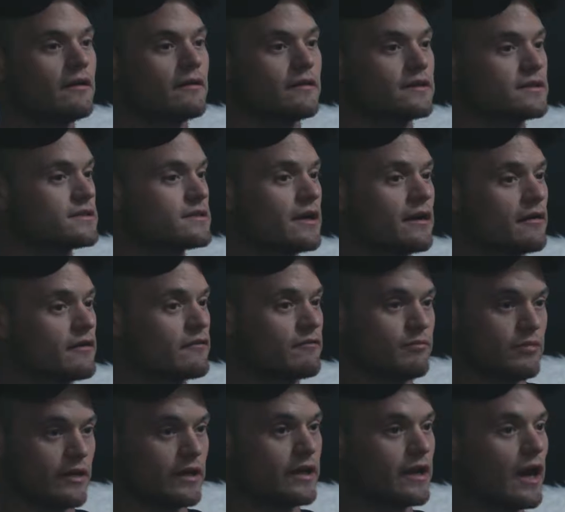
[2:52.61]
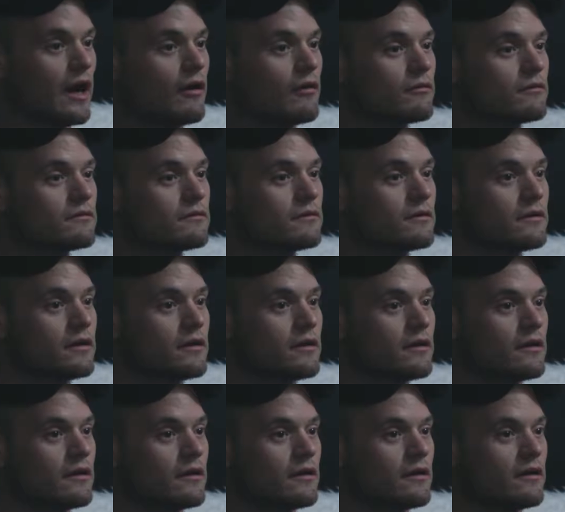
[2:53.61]
this narrative played out.
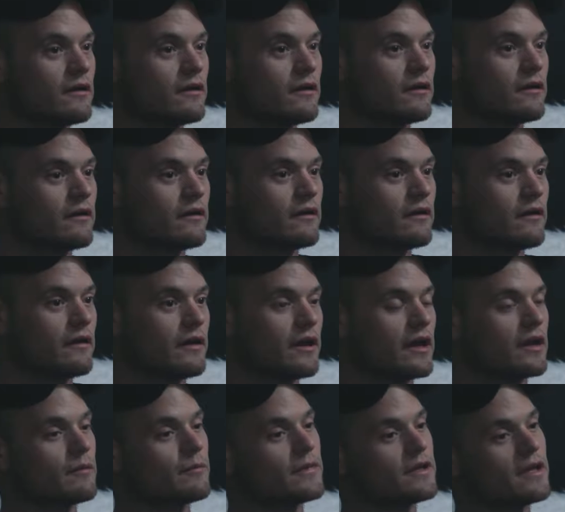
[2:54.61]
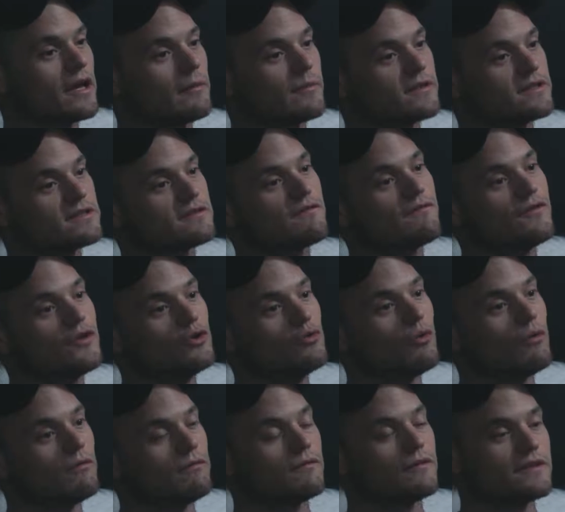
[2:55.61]
And it became this
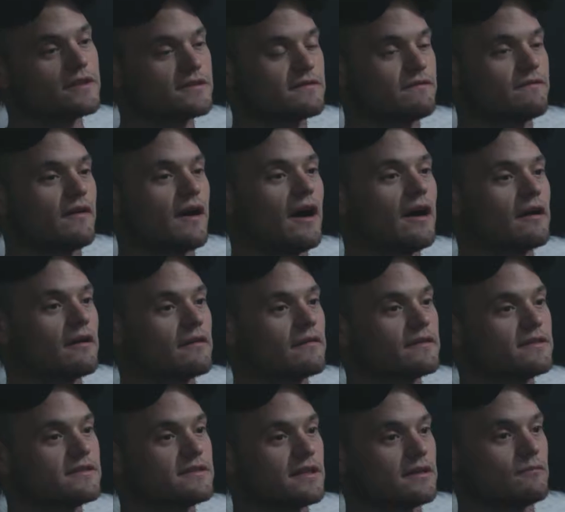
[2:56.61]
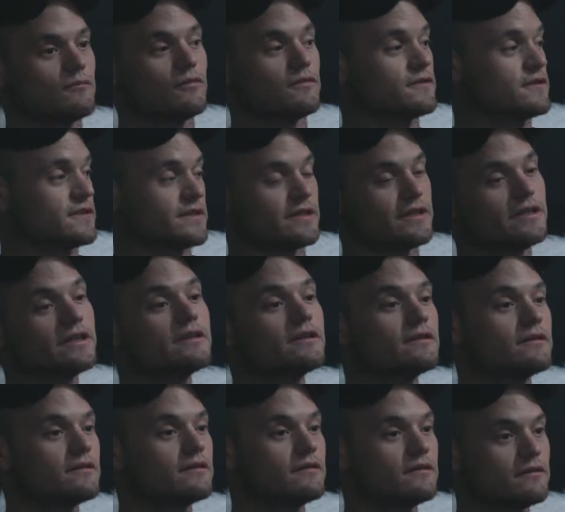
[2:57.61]
fuel for this fire that said, well, see,
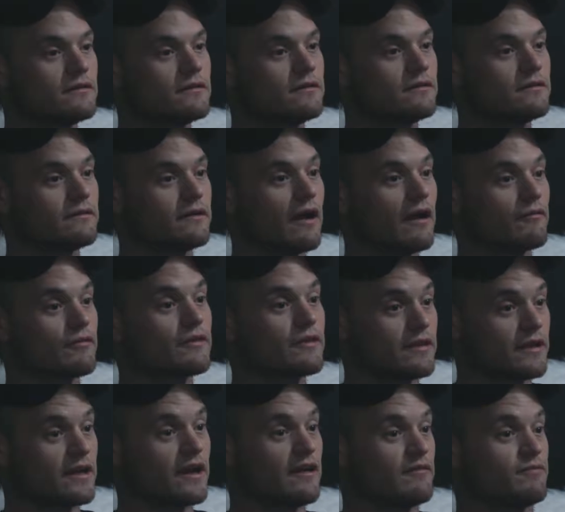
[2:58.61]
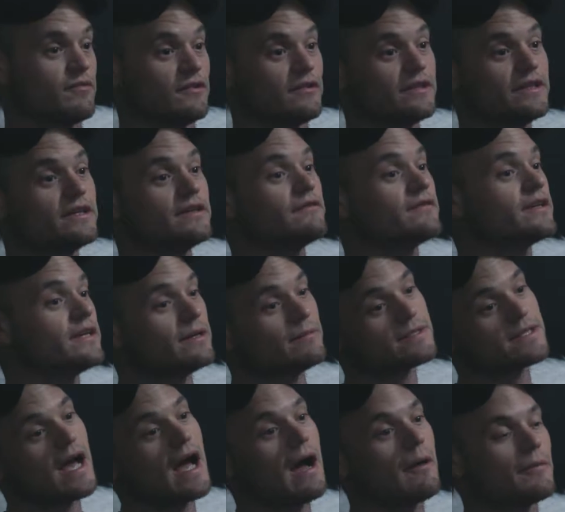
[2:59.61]
everything I believed
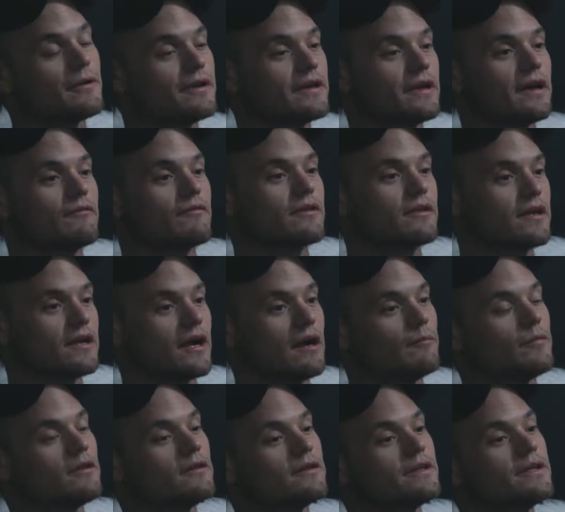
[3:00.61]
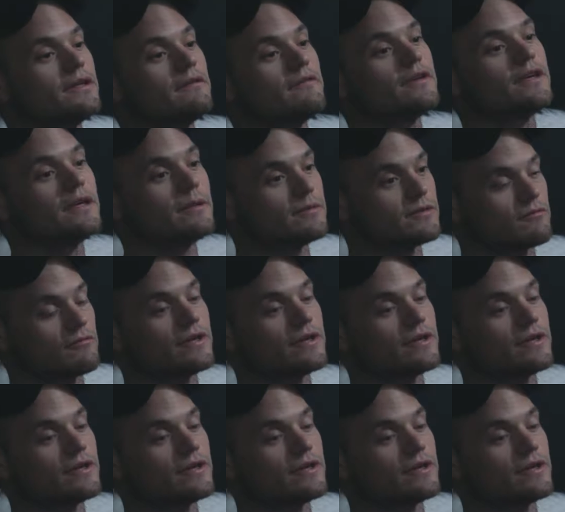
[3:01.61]
keeps happening. Everything I believed keeps